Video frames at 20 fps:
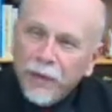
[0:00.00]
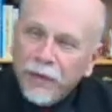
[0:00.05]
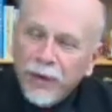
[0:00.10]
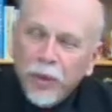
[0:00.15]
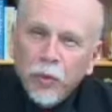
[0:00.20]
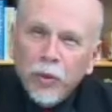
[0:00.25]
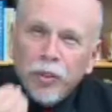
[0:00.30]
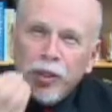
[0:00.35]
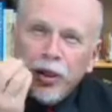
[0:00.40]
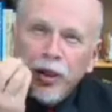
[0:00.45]
if
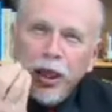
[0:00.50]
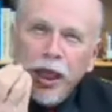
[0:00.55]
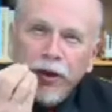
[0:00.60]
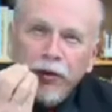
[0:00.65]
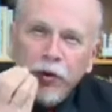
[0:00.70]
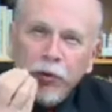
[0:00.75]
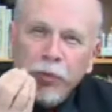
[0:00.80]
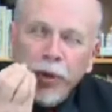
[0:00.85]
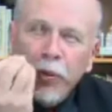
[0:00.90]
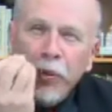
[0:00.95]
you will seek
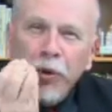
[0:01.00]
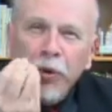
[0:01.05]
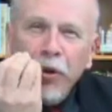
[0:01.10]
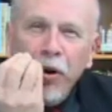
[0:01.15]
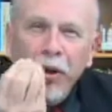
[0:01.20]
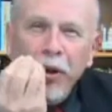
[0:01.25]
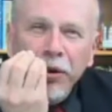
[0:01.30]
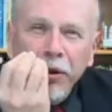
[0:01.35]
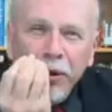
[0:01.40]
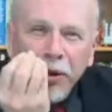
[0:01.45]
for me with
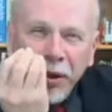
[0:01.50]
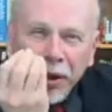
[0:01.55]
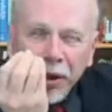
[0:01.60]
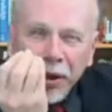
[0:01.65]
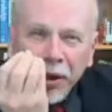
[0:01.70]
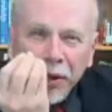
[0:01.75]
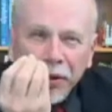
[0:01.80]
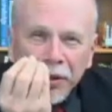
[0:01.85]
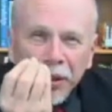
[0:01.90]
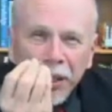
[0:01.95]
all your
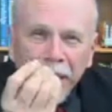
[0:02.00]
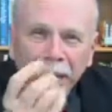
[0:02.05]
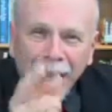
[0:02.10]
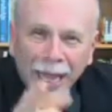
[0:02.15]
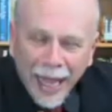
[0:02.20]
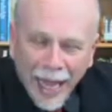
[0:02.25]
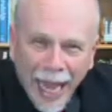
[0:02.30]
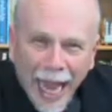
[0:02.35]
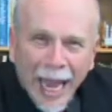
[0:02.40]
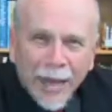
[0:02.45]
heart,
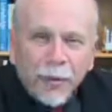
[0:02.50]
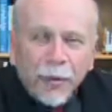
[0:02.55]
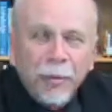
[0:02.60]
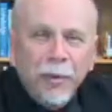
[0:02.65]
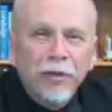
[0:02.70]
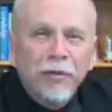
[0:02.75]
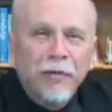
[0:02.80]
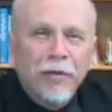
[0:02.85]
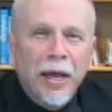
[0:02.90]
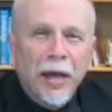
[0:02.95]
I will
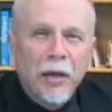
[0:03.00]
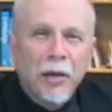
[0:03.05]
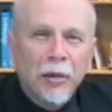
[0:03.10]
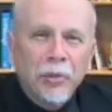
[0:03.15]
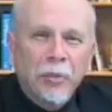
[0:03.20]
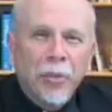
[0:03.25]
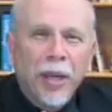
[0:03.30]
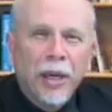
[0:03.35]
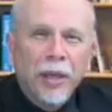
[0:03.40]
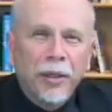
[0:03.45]
be
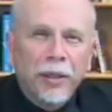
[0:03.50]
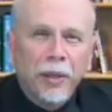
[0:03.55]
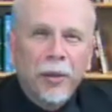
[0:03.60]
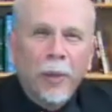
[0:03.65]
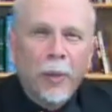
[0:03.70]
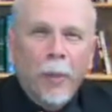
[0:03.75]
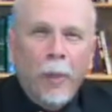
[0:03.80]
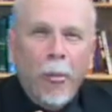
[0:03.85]
found by you.